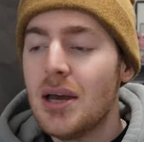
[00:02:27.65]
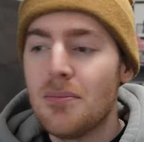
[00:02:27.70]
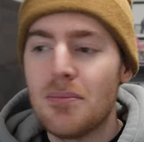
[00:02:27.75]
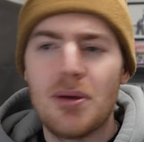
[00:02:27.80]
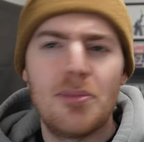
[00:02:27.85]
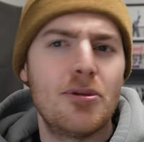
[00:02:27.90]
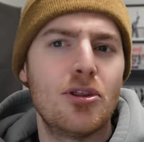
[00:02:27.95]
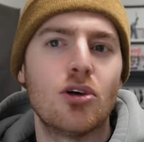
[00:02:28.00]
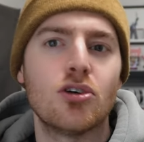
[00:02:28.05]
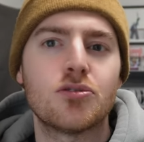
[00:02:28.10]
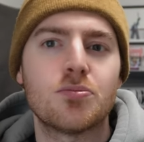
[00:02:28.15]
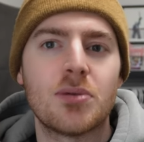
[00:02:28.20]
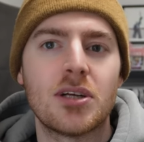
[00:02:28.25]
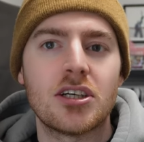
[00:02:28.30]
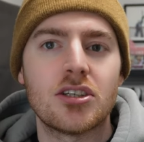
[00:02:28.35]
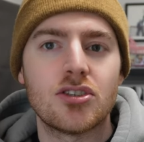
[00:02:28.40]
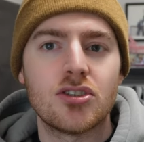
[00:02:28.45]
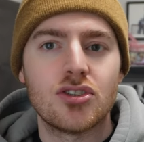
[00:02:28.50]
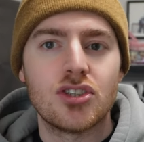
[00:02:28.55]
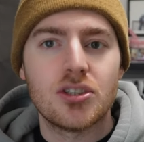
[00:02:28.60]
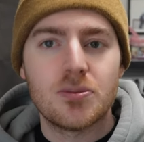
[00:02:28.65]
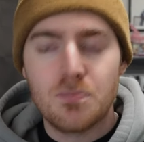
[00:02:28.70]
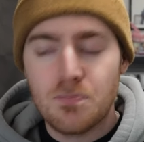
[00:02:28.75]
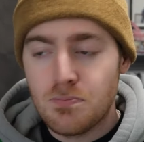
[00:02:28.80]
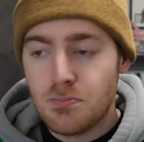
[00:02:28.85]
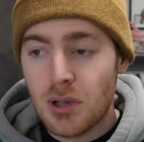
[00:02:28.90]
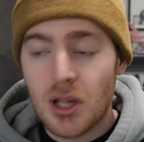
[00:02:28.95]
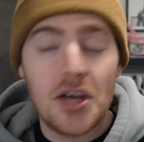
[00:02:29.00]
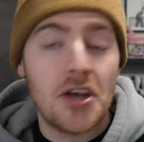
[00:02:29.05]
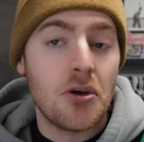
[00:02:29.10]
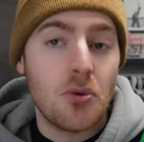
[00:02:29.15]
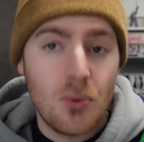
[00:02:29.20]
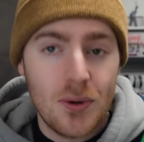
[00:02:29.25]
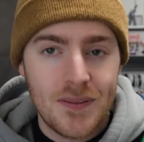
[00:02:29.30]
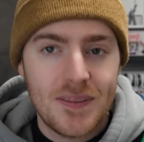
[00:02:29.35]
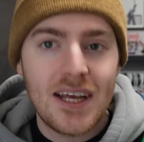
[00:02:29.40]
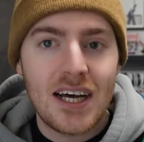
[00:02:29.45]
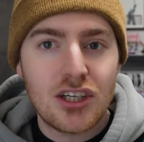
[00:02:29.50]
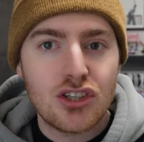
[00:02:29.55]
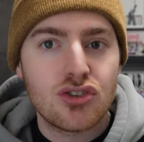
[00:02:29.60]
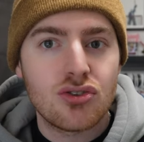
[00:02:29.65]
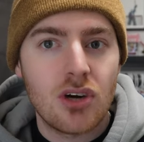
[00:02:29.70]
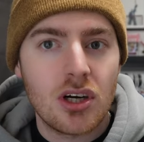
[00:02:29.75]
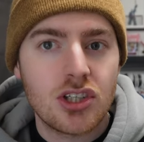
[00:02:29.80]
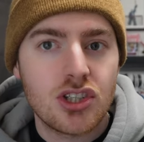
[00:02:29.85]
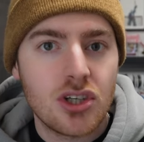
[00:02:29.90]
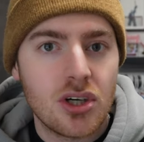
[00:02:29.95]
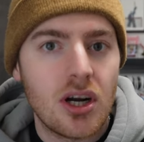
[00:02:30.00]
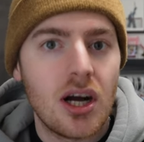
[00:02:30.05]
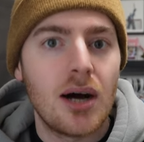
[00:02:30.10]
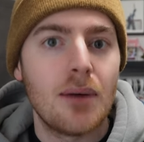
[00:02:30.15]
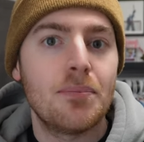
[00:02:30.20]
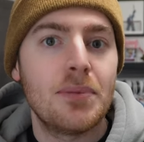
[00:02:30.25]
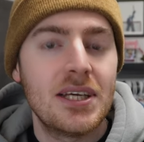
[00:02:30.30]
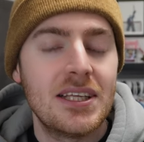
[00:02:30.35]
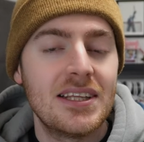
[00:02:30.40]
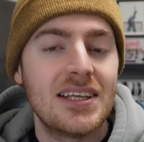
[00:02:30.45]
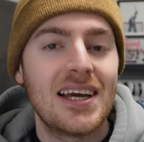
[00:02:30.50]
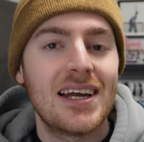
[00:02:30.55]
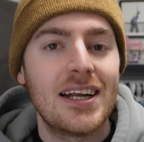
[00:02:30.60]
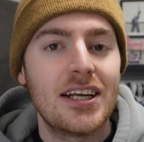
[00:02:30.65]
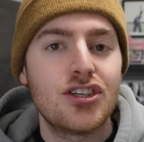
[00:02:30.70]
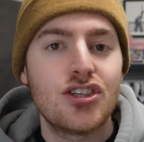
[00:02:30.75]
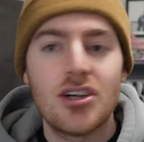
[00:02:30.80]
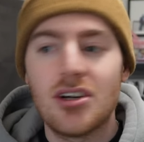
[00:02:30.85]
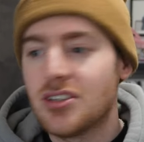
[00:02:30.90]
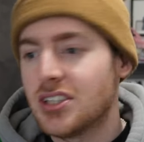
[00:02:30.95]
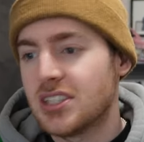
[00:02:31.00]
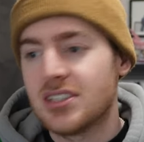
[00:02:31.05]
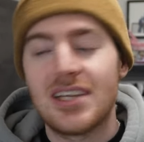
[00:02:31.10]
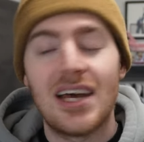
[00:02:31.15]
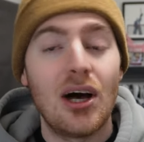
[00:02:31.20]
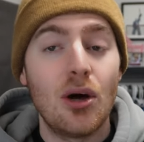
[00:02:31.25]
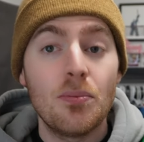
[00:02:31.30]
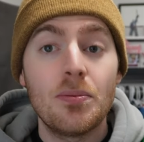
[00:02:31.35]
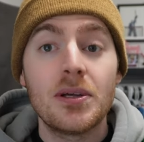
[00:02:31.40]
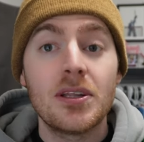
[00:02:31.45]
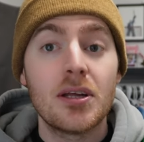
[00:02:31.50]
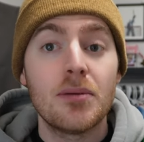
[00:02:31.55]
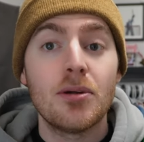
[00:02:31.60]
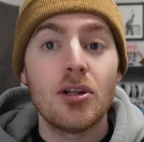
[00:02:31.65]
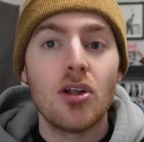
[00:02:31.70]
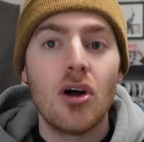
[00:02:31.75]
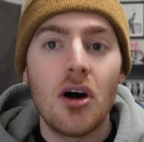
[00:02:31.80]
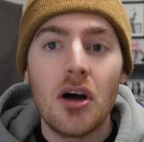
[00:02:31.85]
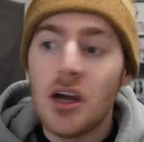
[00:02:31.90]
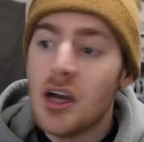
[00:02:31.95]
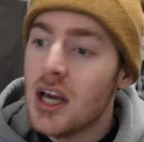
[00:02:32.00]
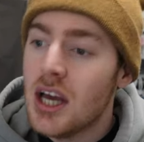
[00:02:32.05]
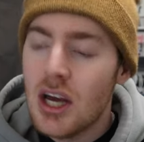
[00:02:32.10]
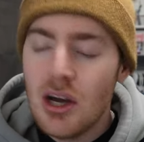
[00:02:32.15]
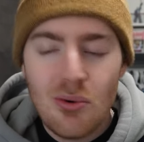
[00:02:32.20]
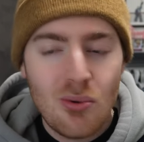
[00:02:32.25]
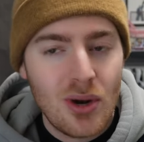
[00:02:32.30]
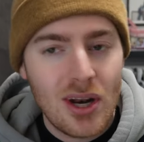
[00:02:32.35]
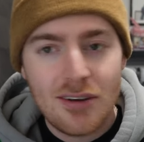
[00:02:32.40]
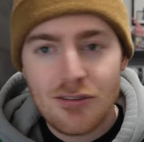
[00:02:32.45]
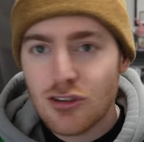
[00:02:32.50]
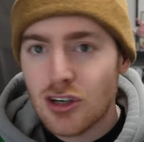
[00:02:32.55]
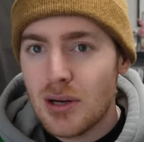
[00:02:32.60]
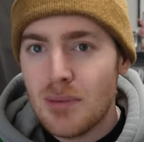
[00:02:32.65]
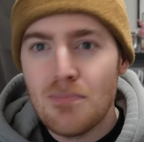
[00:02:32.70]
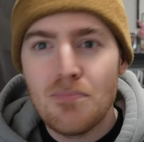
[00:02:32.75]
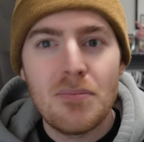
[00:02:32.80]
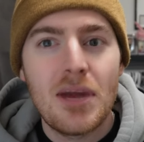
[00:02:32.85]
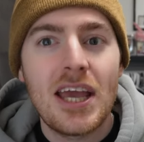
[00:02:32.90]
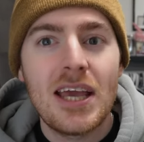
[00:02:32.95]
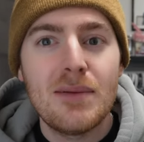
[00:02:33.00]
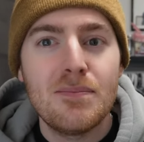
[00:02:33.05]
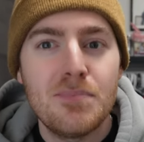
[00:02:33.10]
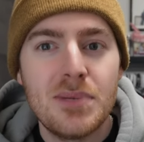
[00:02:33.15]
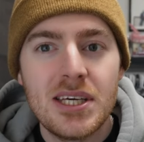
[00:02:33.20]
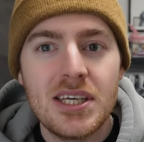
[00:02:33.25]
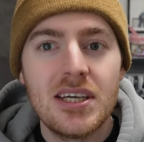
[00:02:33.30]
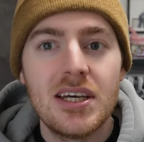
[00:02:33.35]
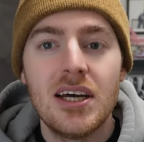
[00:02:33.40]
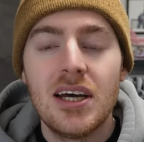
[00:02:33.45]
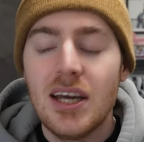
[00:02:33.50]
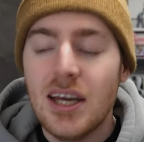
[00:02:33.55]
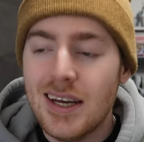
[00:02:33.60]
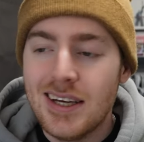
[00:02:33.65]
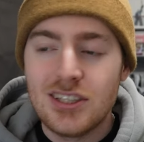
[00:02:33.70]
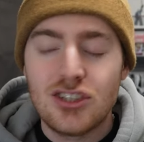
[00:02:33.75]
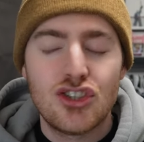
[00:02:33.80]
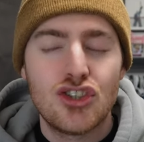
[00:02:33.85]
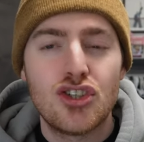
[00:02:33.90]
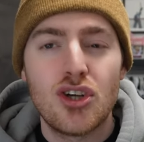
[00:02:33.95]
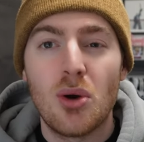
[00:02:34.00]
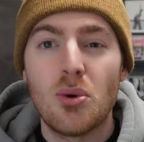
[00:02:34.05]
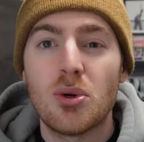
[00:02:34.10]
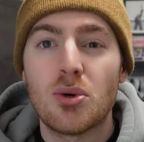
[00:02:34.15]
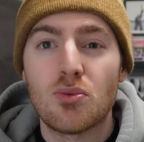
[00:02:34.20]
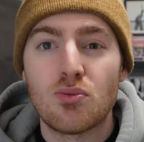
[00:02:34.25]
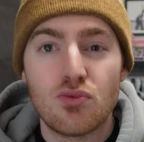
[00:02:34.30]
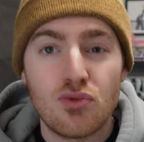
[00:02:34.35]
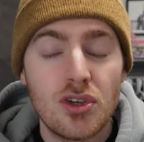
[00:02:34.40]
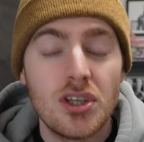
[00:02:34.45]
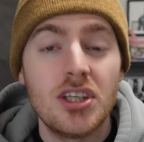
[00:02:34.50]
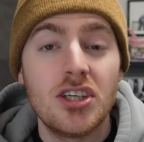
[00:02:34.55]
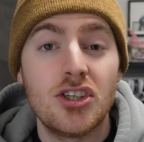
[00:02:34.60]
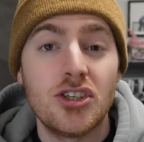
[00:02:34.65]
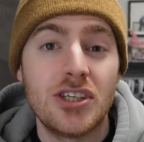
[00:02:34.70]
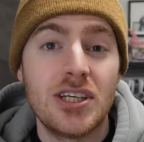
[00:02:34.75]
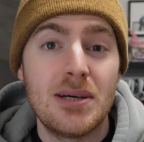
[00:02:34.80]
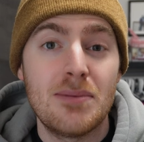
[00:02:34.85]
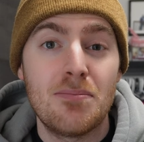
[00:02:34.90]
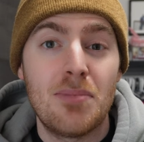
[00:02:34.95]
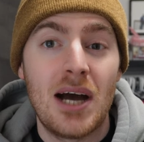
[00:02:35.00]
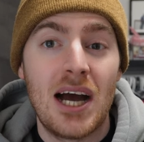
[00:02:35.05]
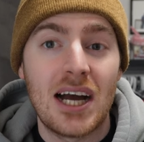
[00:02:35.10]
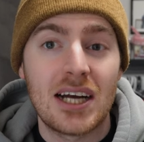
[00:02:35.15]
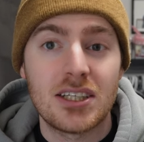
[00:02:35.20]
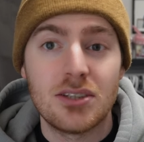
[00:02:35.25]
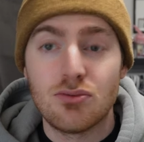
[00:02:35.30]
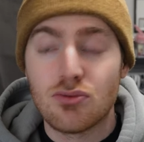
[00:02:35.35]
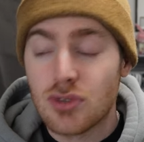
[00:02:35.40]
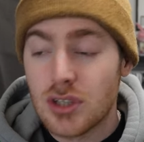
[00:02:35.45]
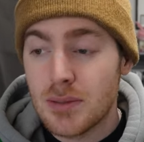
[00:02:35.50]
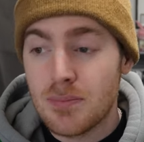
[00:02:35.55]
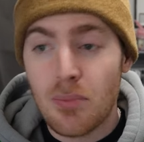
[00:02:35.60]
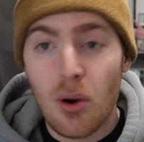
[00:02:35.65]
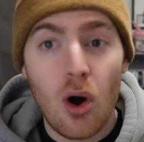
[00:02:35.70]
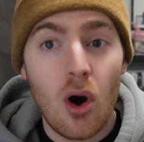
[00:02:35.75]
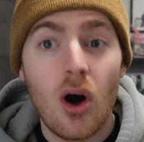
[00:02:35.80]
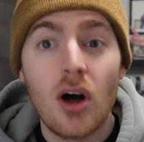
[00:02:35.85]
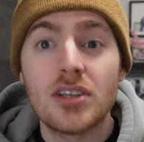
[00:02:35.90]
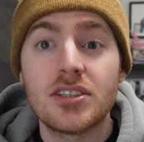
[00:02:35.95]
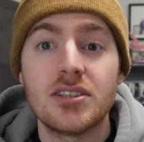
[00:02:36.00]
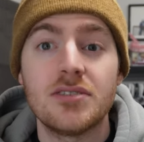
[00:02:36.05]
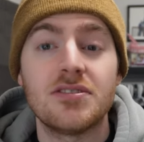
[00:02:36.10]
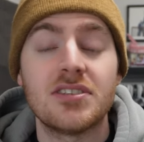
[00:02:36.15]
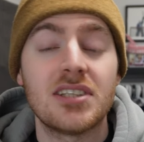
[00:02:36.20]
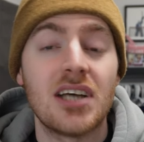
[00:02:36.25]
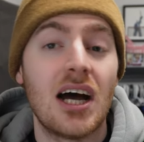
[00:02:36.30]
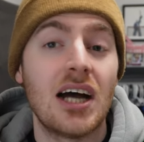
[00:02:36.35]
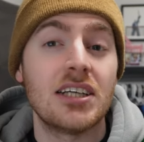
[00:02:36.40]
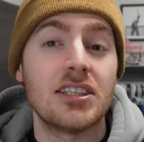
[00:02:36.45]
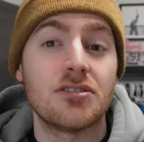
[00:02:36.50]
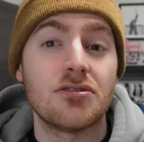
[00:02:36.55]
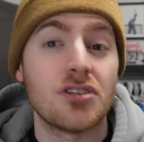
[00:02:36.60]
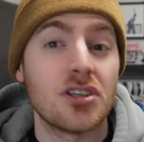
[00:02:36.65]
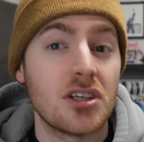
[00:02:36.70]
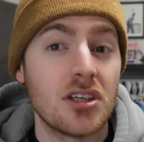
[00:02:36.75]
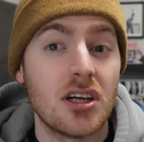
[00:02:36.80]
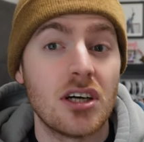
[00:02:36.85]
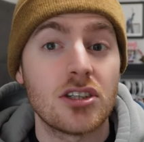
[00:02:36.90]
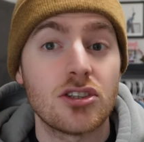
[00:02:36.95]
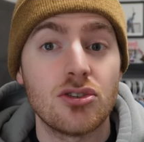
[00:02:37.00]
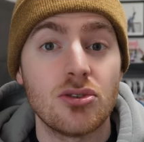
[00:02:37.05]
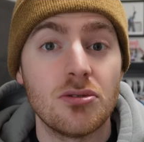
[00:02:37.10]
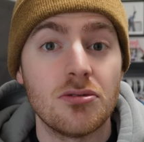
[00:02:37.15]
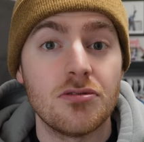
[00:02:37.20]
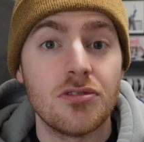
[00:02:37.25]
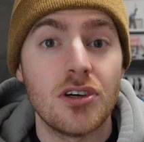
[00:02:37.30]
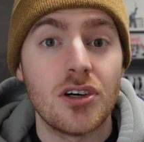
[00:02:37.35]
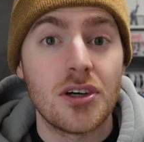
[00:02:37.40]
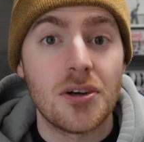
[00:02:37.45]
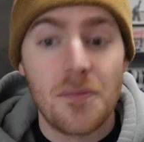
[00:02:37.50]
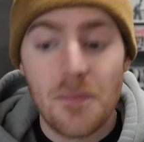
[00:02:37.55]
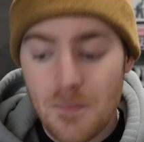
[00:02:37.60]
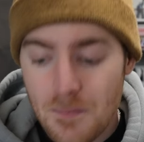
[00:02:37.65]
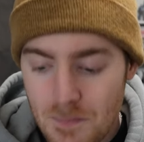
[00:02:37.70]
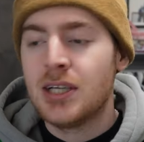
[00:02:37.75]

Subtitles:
Maybe those players are just playing with that structure up in the NHL and it's helping them a lot. Whatever it may be, it's shown really good impact and really positive signs for the Canucks so far.